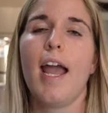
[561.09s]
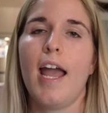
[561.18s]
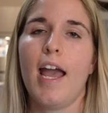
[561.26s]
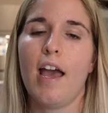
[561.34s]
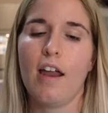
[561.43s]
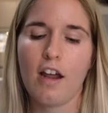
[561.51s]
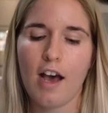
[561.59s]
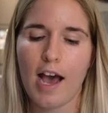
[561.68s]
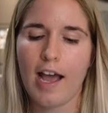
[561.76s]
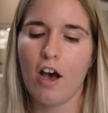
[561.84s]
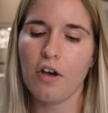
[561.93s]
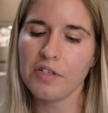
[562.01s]
And
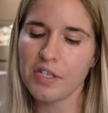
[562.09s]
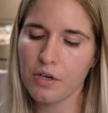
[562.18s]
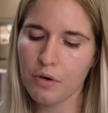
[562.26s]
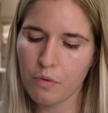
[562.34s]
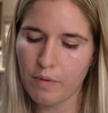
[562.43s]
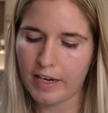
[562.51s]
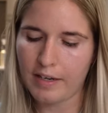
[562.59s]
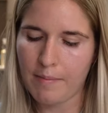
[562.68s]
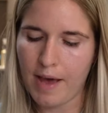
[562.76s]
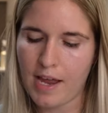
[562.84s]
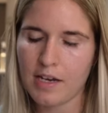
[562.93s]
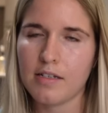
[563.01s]
I also
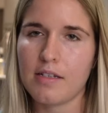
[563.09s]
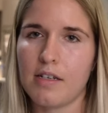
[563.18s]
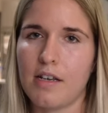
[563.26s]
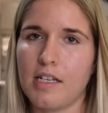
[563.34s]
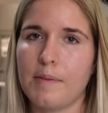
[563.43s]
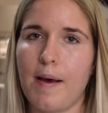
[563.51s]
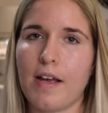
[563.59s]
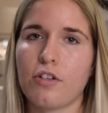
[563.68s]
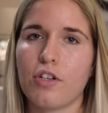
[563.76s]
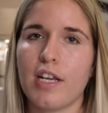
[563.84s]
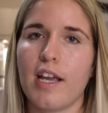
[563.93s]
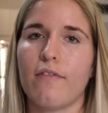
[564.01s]
recommend,
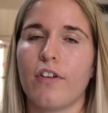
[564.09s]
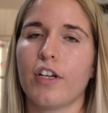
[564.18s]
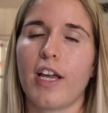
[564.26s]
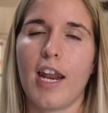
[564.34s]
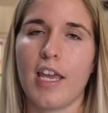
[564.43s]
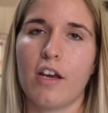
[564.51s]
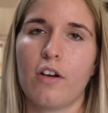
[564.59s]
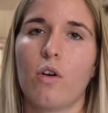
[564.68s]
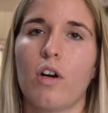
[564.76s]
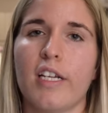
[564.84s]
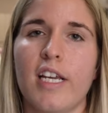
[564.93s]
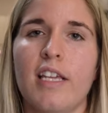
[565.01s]
especially if you're getting a
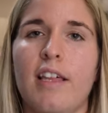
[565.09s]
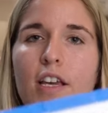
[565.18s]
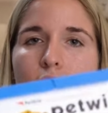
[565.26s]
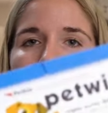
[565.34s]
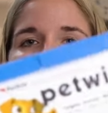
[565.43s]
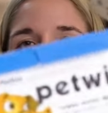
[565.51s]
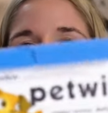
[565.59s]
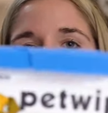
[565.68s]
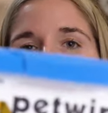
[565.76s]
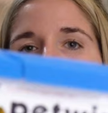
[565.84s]
Corgi, that you get